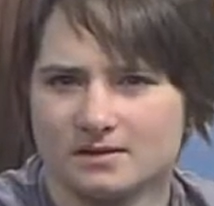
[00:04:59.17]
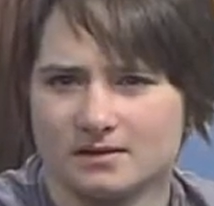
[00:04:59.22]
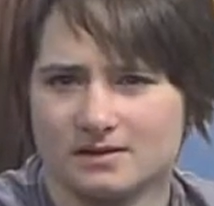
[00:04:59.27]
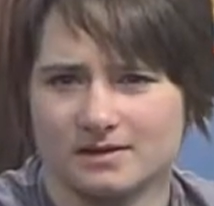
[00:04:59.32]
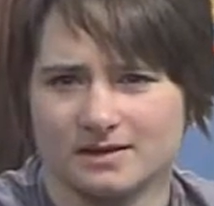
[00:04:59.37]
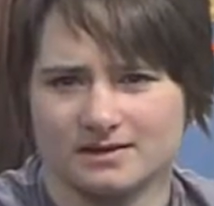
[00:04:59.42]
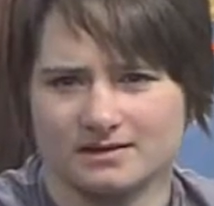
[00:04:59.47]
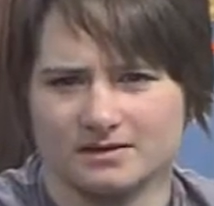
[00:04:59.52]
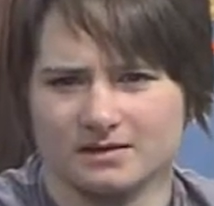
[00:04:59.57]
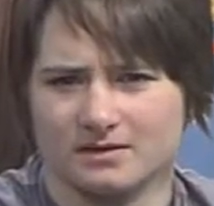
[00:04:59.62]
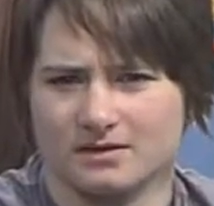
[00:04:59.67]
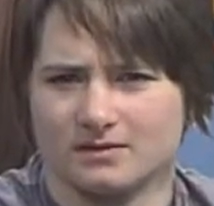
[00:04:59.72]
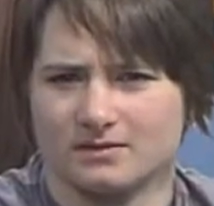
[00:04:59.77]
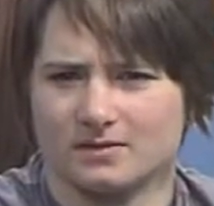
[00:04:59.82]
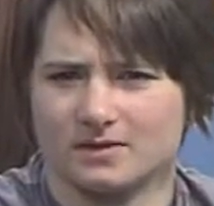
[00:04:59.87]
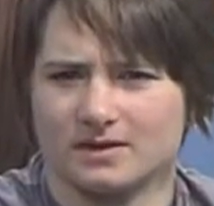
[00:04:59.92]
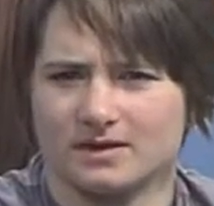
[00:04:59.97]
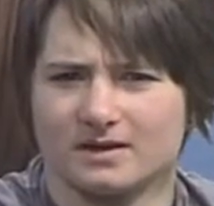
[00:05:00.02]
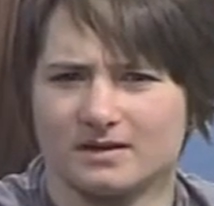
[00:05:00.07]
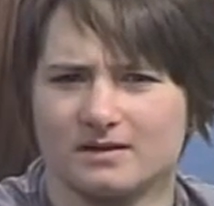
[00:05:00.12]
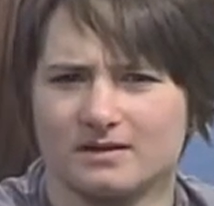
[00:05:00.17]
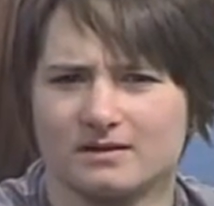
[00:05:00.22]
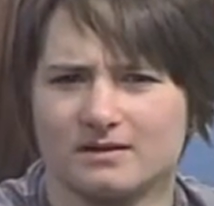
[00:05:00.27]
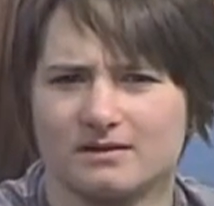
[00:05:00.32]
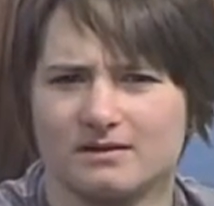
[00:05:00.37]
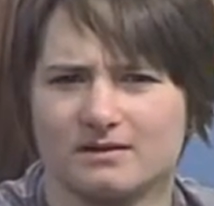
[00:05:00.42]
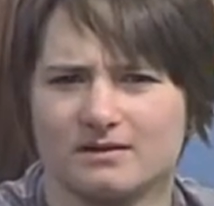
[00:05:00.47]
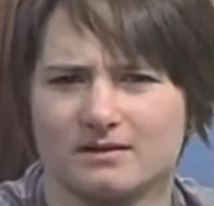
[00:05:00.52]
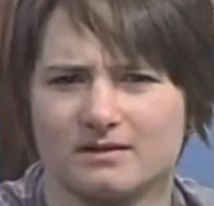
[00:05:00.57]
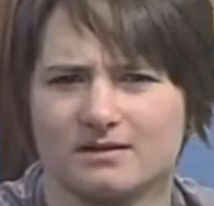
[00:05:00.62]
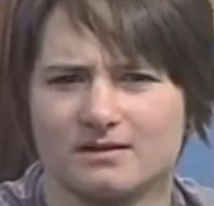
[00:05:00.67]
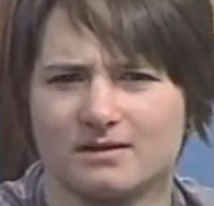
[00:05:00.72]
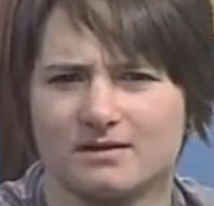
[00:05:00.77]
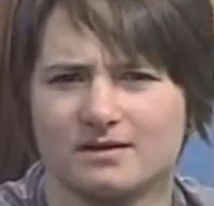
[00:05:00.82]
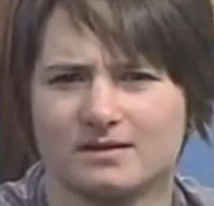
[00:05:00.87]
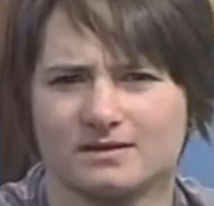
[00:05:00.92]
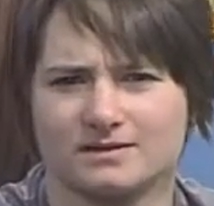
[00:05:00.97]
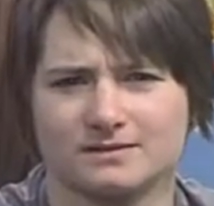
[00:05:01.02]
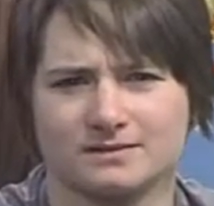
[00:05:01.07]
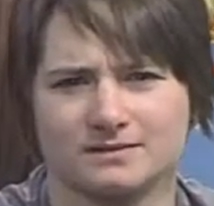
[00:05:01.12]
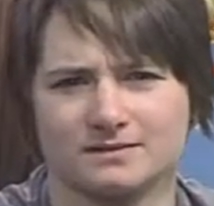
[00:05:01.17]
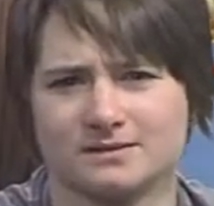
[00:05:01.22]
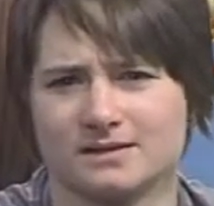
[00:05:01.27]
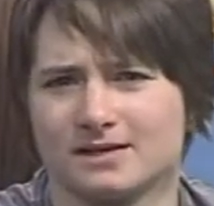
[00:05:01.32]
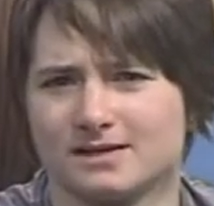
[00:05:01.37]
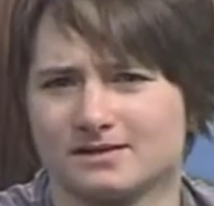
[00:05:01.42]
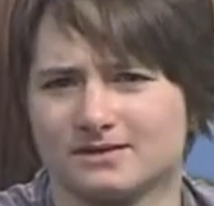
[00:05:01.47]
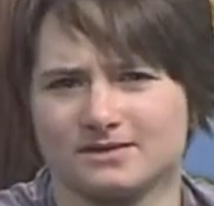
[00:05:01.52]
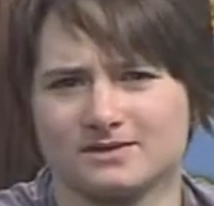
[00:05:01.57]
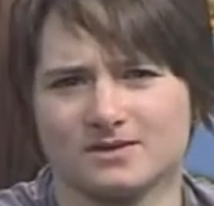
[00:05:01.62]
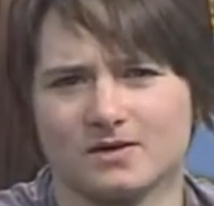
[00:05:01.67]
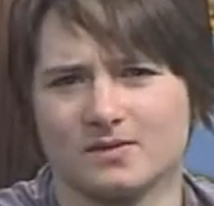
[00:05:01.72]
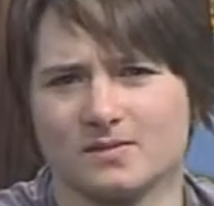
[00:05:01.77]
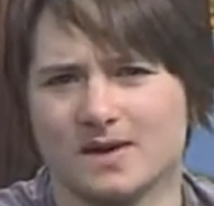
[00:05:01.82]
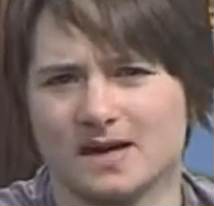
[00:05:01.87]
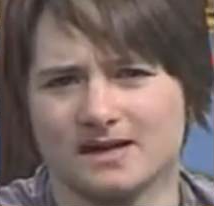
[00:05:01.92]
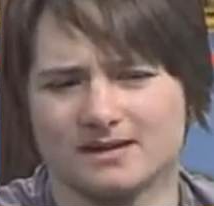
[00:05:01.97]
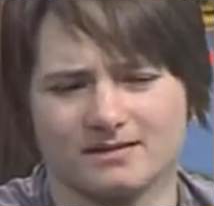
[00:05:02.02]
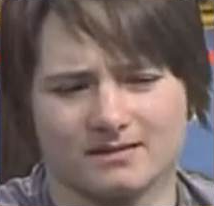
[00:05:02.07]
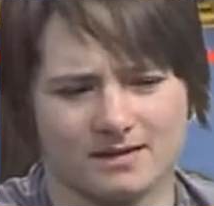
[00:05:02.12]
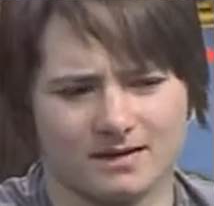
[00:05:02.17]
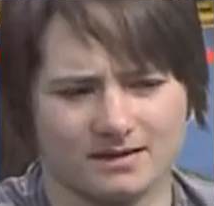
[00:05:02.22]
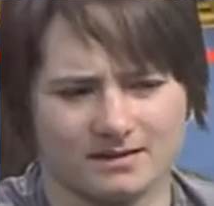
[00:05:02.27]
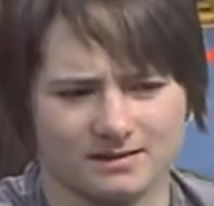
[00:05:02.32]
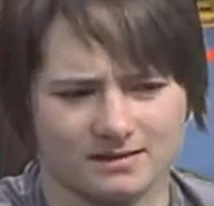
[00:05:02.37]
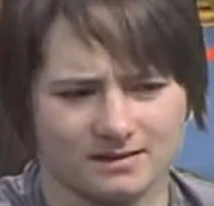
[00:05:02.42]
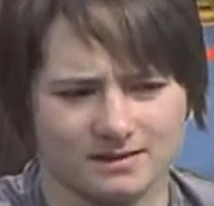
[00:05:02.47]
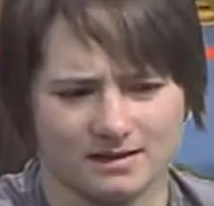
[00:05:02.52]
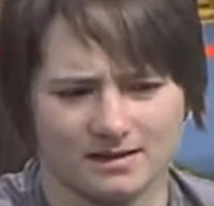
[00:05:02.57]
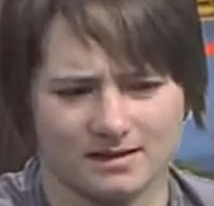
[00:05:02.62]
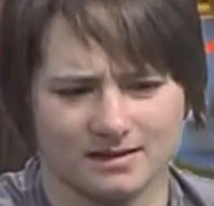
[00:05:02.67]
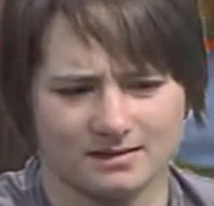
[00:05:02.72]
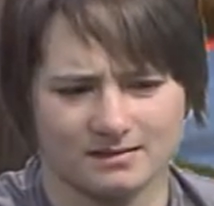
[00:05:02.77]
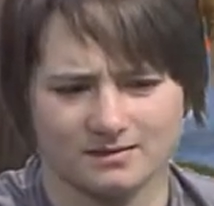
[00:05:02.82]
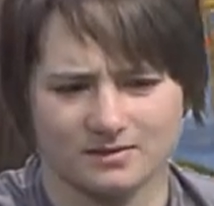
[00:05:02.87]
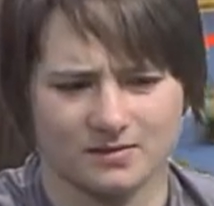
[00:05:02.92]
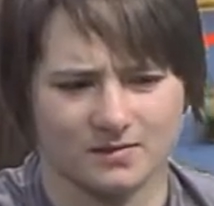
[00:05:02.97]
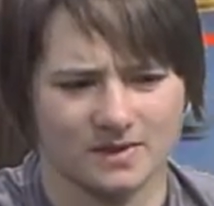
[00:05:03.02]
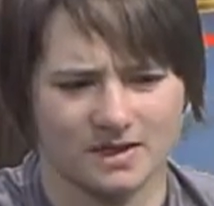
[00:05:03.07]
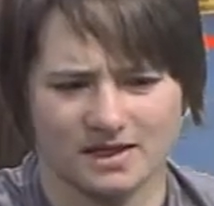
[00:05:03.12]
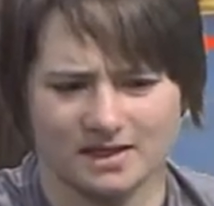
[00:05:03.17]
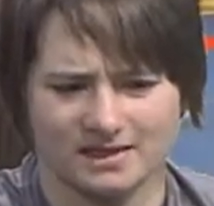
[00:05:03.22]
Well, that's a hard one, because there's so many things that, so many